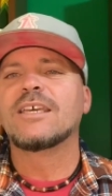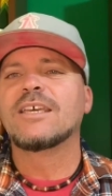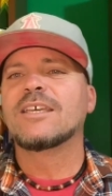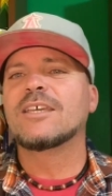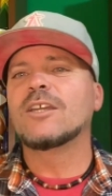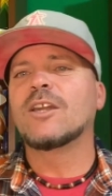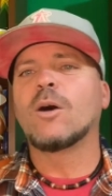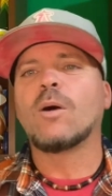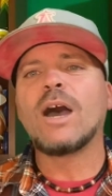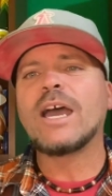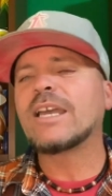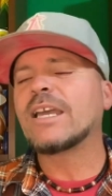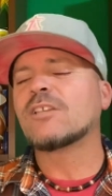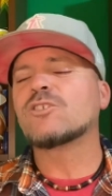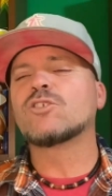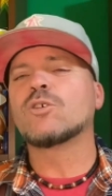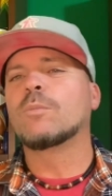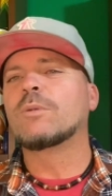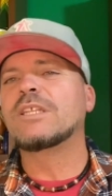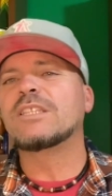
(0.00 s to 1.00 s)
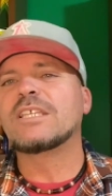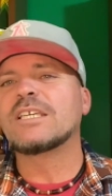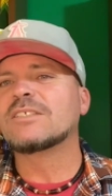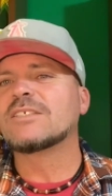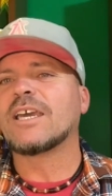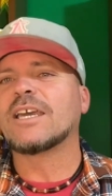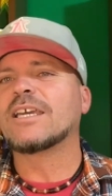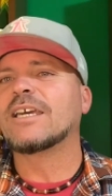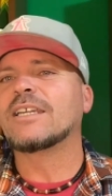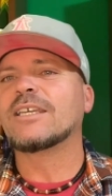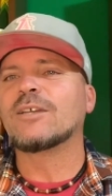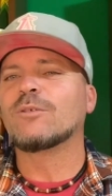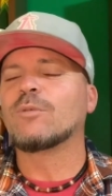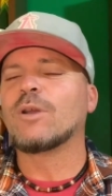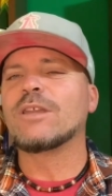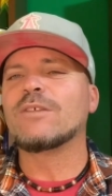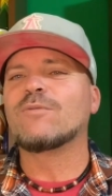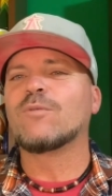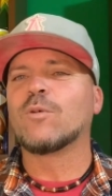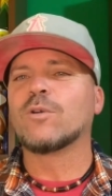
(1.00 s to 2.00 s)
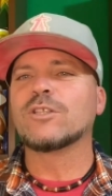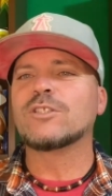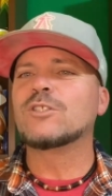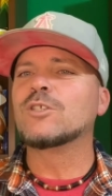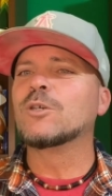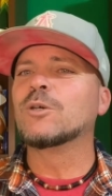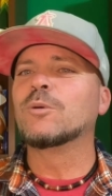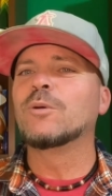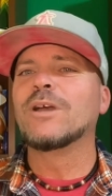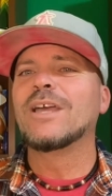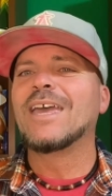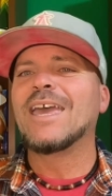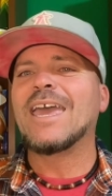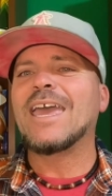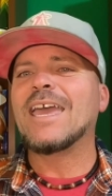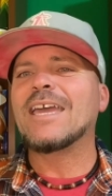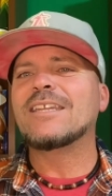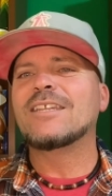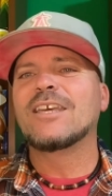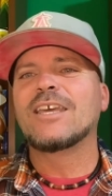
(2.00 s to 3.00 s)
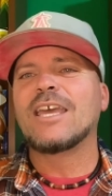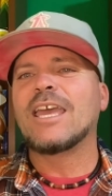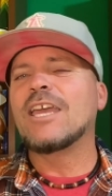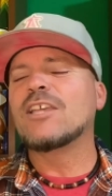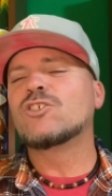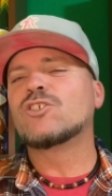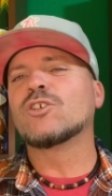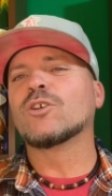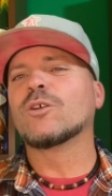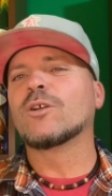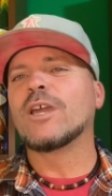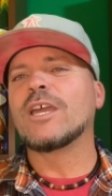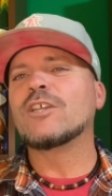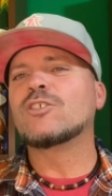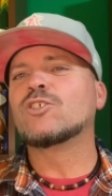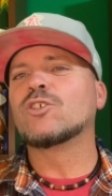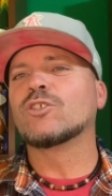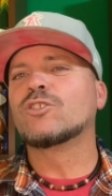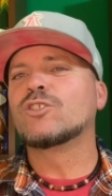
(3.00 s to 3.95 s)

You know, I got so many things I got to get ready for to do, and it's your it's your